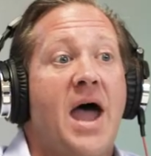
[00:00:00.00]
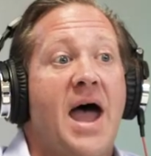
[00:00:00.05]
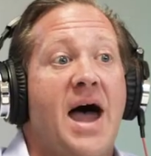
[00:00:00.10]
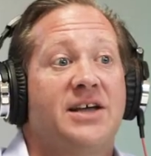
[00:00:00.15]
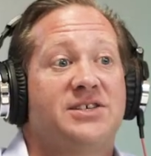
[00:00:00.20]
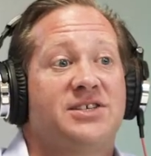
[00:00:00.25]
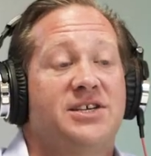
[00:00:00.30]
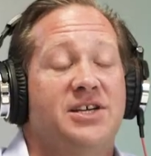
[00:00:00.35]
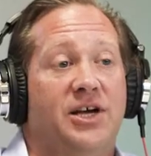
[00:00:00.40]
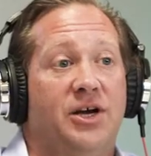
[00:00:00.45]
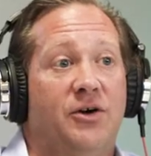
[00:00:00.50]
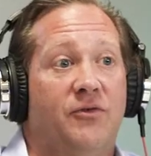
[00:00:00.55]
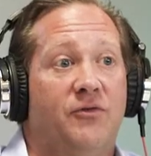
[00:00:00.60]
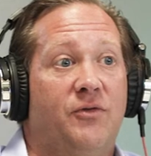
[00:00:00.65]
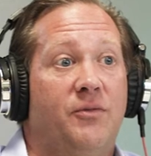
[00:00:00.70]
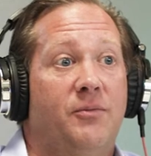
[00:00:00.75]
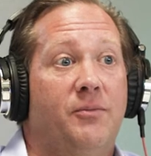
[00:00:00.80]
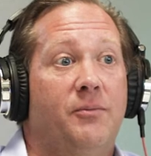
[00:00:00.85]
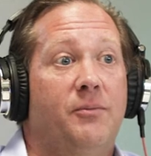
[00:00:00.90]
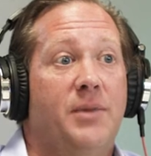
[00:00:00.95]
Massive. So
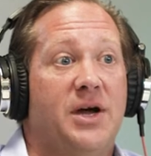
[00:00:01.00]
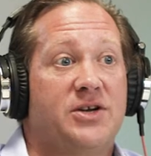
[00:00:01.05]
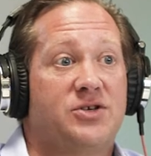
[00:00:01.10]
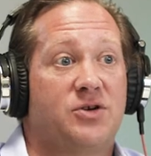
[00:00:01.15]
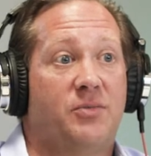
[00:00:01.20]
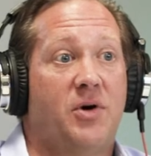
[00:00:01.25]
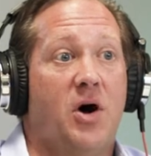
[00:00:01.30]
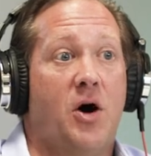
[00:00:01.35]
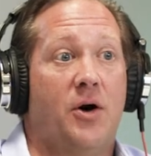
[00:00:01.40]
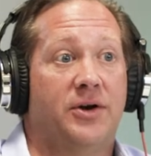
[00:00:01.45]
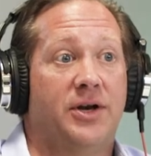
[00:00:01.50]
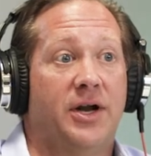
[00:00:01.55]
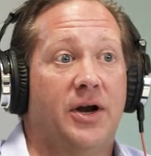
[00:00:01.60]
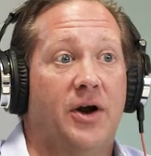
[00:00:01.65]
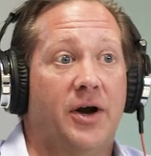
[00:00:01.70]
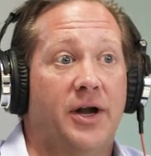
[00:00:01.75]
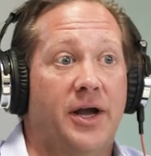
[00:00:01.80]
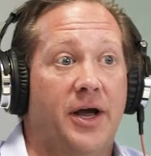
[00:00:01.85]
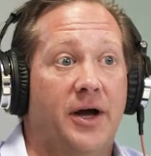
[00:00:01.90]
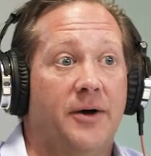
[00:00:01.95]
when you say Tacoma, area.